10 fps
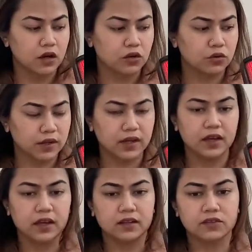
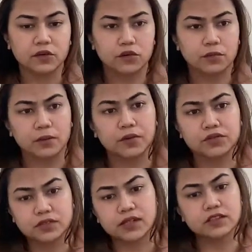Today, it's going to be about
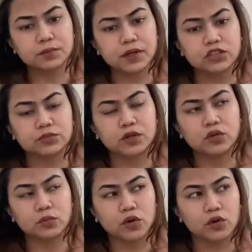sales page, but
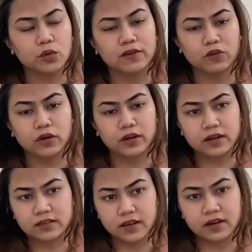tomorrow, I've already
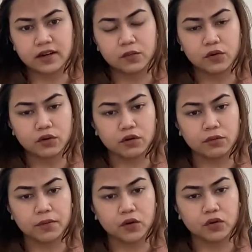decided I want to talk
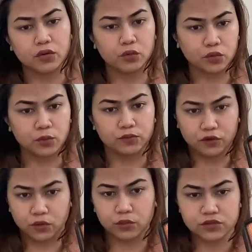about YouTube
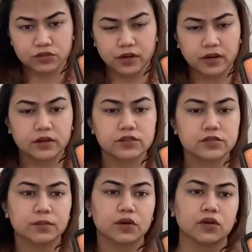for course creators
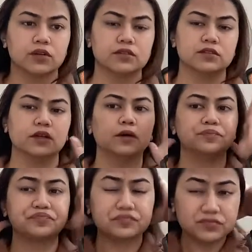because
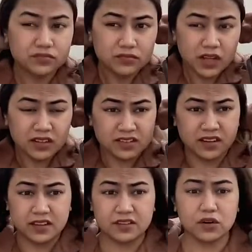that's
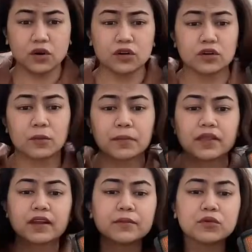another hot topic
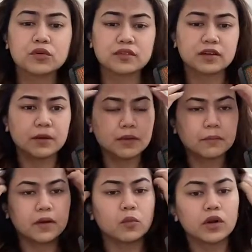that I'm noticing among
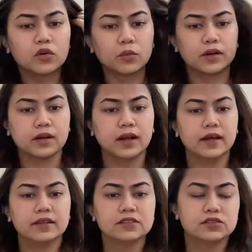my one-to-one
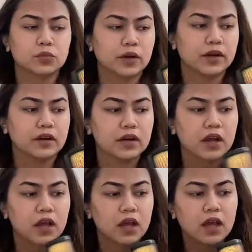clients, where
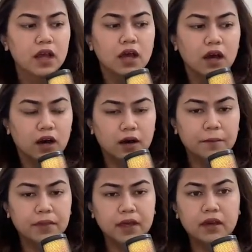
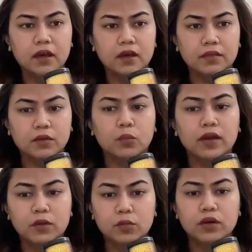the
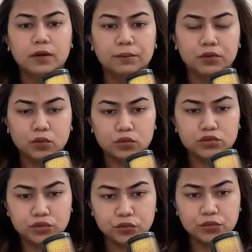way we
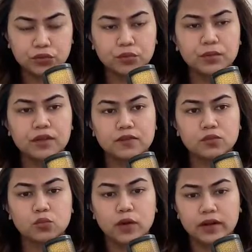approach YouTube is
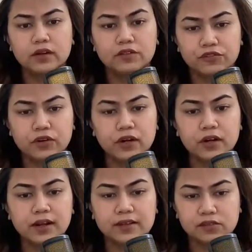very
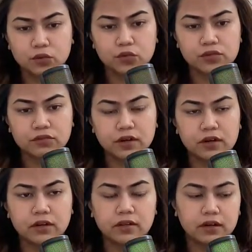different as a course
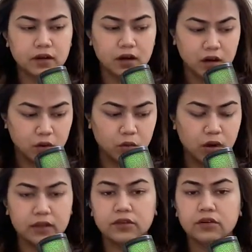creator than how
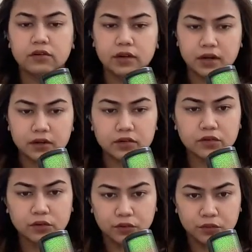other creators
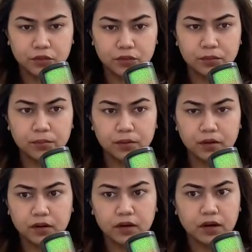on YouTube
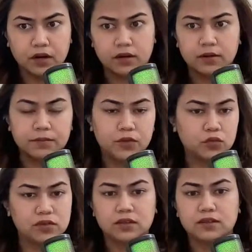are
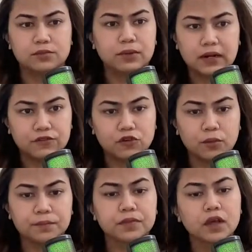using this
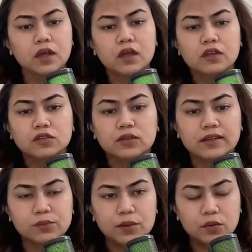platform. So
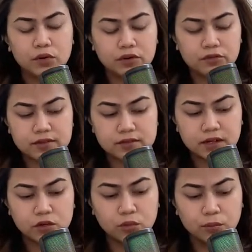that's why I want to address
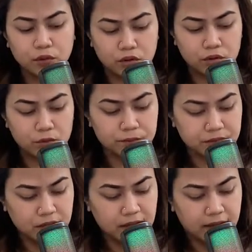that tomorrow.
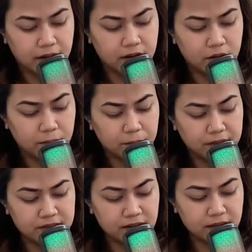And
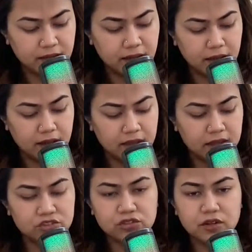basically, each and